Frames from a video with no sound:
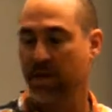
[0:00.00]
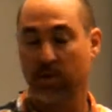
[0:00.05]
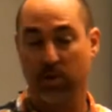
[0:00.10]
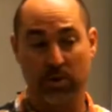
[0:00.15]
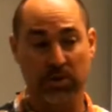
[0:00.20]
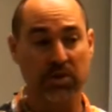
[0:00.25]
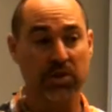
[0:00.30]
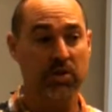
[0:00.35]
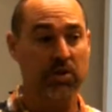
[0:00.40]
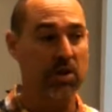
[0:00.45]
Okay,
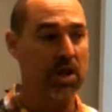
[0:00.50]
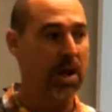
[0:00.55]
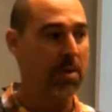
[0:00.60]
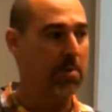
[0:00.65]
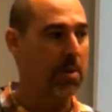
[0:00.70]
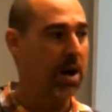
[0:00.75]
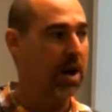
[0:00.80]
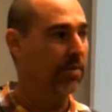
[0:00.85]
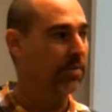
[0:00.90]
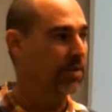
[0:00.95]
there is a null
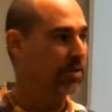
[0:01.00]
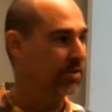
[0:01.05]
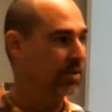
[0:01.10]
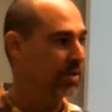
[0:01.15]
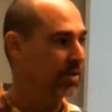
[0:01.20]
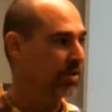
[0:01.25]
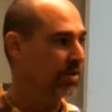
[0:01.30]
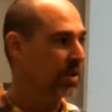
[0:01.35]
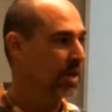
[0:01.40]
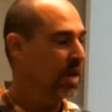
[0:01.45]

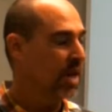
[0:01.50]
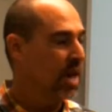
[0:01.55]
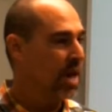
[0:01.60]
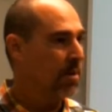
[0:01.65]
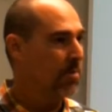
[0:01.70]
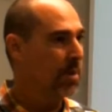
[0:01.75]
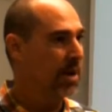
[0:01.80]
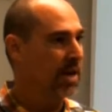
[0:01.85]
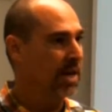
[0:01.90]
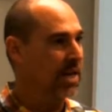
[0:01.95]
hypothesis.
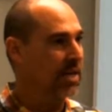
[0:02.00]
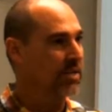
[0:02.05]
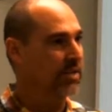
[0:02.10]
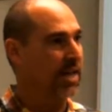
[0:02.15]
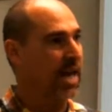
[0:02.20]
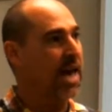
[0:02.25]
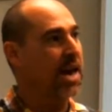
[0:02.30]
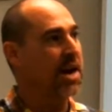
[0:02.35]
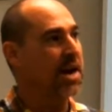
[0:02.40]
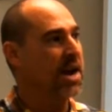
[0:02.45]
But is
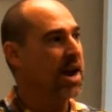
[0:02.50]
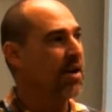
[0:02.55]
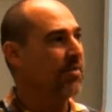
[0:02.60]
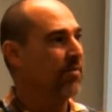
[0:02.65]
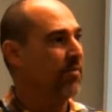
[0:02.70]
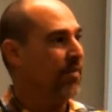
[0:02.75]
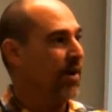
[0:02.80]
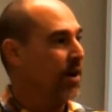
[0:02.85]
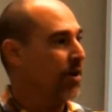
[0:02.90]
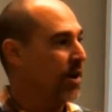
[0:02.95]
that
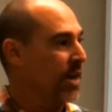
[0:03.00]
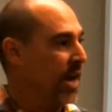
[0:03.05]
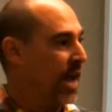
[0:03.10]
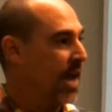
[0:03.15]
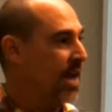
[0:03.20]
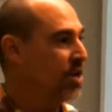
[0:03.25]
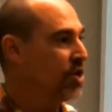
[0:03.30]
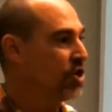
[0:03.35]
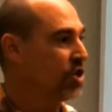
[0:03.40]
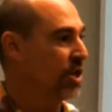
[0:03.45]
enough
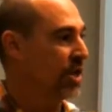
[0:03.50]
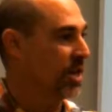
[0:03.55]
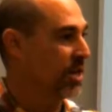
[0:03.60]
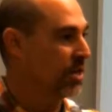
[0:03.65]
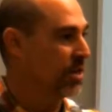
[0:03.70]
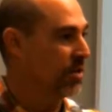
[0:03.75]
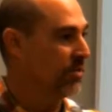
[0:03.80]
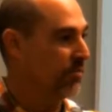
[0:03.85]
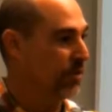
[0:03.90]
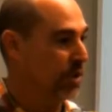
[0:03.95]
variation
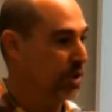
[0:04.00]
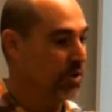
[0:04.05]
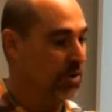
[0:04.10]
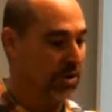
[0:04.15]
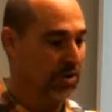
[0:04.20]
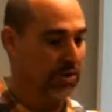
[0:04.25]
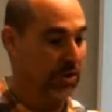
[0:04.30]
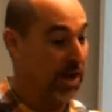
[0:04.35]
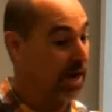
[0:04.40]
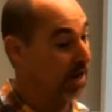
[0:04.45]
for you
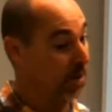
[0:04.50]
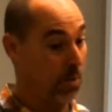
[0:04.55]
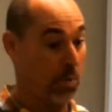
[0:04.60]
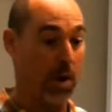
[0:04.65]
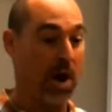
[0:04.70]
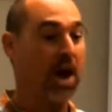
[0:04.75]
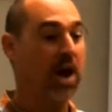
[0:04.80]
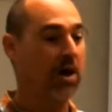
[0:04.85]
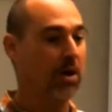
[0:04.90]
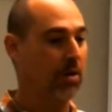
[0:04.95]
to say,
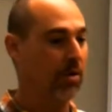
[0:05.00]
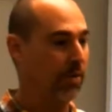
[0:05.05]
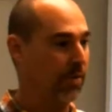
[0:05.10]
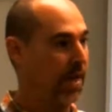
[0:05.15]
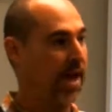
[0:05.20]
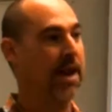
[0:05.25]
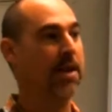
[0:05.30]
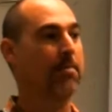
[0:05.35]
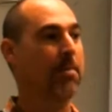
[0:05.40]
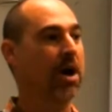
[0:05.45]
wow,
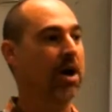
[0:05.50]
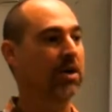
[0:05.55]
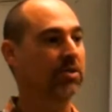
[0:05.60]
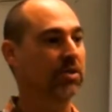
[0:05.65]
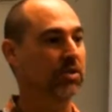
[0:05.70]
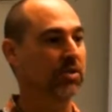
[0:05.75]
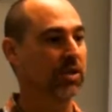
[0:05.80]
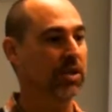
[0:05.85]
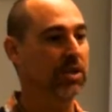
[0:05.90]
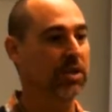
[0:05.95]
that
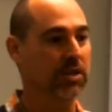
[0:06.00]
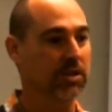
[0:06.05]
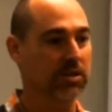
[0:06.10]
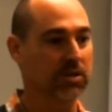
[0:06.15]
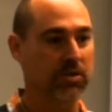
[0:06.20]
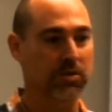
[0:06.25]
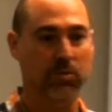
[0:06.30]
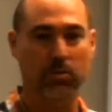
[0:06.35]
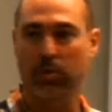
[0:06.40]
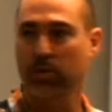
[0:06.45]
amoxicillin
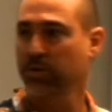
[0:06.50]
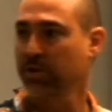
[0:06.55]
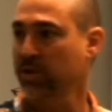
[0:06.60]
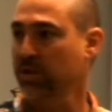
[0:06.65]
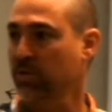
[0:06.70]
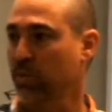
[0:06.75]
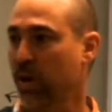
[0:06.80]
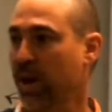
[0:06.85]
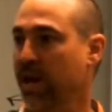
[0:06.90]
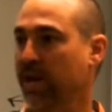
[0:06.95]
is worth
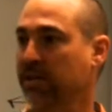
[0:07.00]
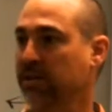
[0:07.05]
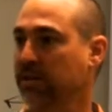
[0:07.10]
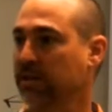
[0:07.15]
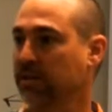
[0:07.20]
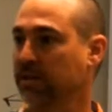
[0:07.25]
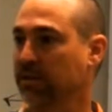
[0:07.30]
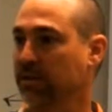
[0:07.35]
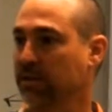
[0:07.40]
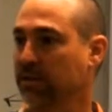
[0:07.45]
its weight?
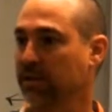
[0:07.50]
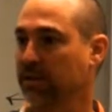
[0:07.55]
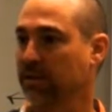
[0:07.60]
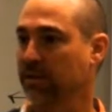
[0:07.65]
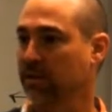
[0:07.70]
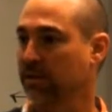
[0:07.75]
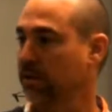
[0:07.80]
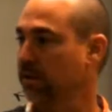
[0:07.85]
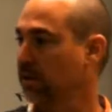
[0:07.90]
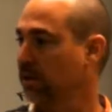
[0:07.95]

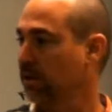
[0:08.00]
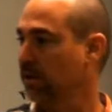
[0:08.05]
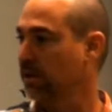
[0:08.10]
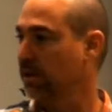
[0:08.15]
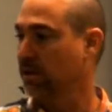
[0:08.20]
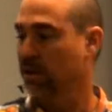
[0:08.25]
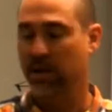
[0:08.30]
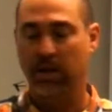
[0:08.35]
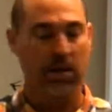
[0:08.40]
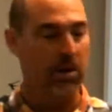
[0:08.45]

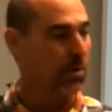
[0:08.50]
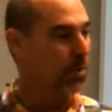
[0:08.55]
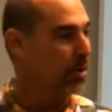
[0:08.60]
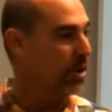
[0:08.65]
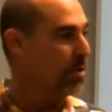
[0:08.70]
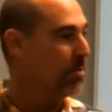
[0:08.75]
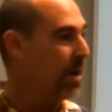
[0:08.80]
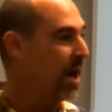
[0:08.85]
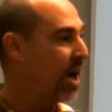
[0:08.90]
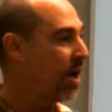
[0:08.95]

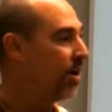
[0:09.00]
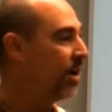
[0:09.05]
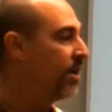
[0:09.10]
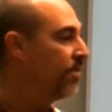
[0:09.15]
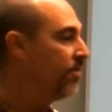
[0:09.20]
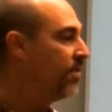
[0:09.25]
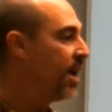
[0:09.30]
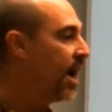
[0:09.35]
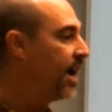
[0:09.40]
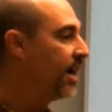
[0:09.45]
What about
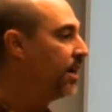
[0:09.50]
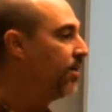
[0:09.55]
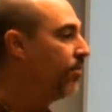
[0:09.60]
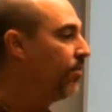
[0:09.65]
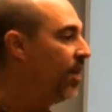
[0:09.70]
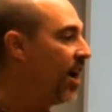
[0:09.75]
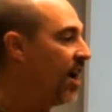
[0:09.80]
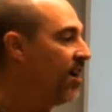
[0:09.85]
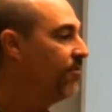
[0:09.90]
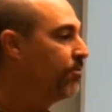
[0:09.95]
if
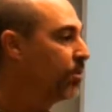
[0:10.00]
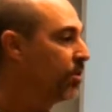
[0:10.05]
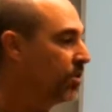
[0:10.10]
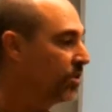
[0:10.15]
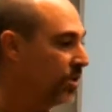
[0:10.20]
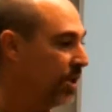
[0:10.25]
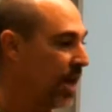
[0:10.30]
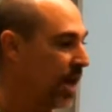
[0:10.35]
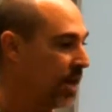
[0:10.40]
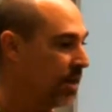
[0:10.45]

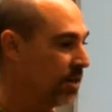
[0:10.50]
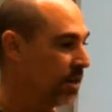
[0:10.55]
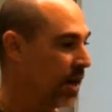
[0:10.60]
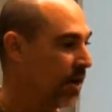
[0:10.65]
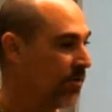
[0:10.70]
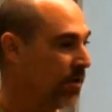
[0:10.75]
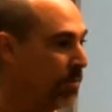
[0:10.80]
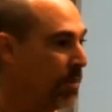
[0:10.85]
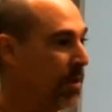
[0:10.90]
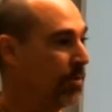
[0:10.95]
95%
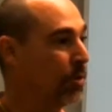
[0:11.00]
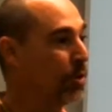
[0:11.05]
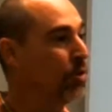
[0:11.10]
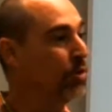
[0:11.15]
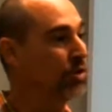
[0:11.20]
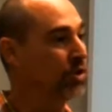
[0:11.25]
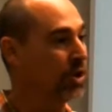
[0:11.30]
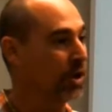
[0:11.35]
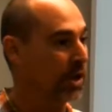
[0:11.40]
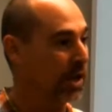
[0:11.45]
of the people who
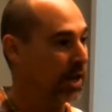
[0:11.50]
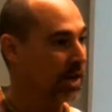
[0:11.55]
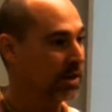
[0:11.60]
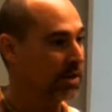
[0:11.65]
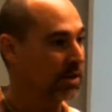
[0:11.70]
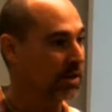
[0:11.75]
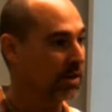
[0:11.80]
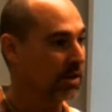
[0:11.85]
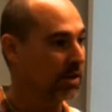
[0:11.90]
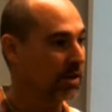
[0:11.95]
took it
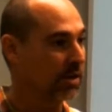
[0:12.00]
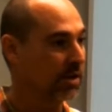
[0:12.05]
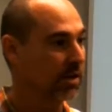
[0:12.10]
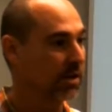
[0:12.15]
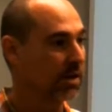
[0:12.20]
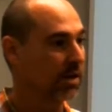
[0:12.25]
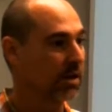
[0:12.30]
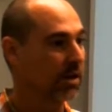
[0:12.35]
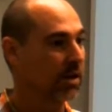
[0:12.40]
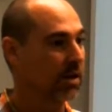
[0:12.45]

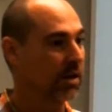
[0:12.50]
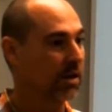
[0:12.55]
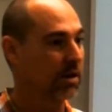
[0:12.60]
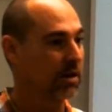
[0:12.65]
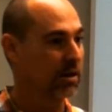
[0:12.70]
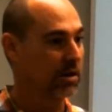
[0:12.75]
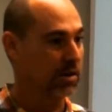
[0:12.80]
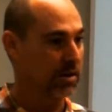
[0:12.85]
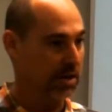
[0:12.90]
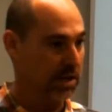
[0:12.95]

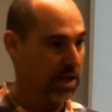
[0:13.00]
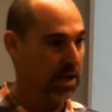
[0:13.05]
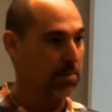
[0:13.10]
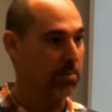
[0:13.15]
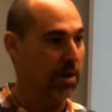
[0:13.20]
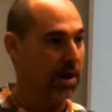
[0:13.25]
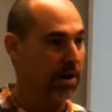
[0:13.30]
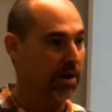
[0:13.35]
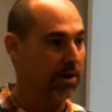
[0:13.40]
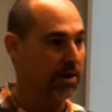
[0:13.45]
get
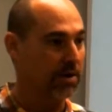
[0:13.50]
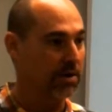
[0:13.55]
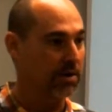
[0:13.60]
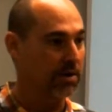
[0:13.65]
better?